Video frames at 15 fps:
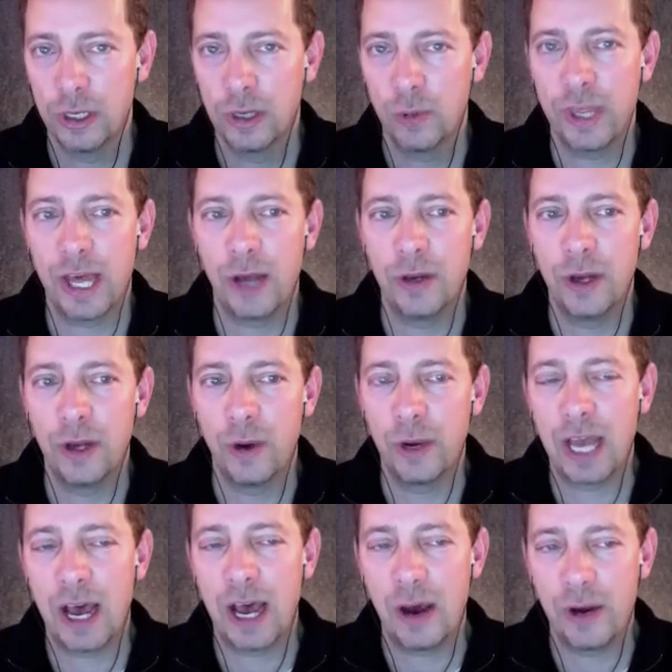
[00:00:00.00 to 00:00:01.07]
without
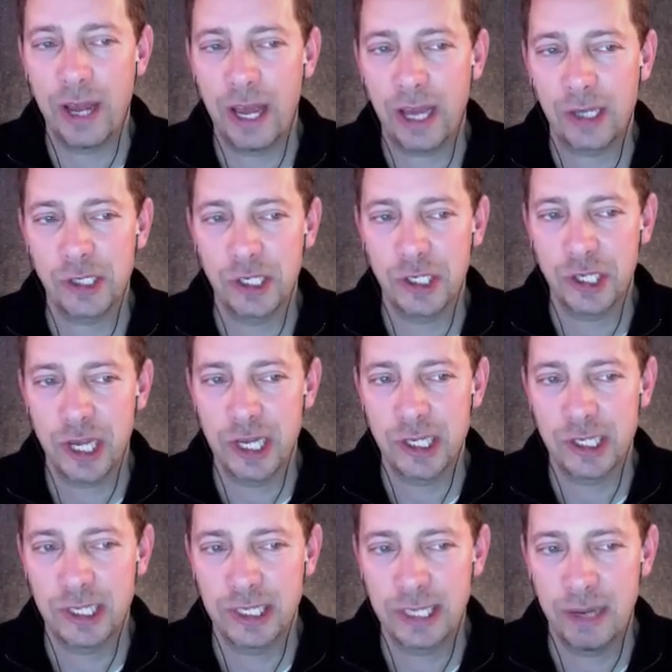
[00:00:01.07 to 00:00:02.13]
knowing how to actually
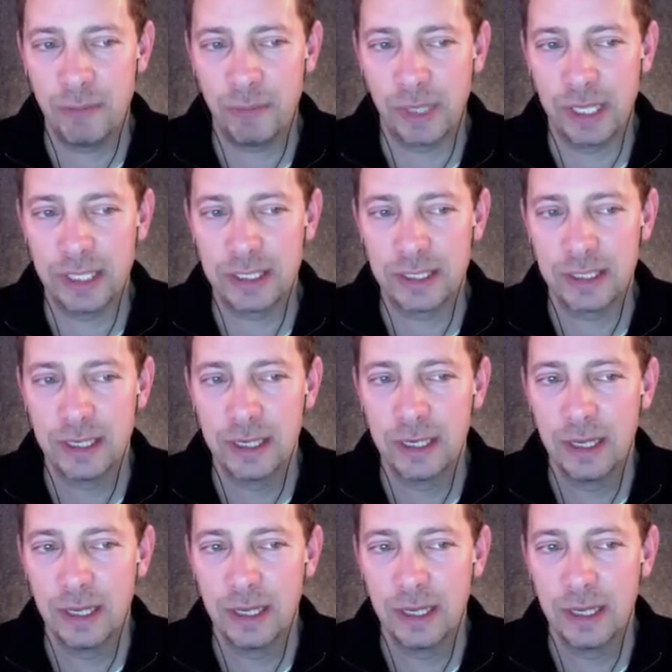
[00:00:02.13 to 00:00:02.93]
change the templates,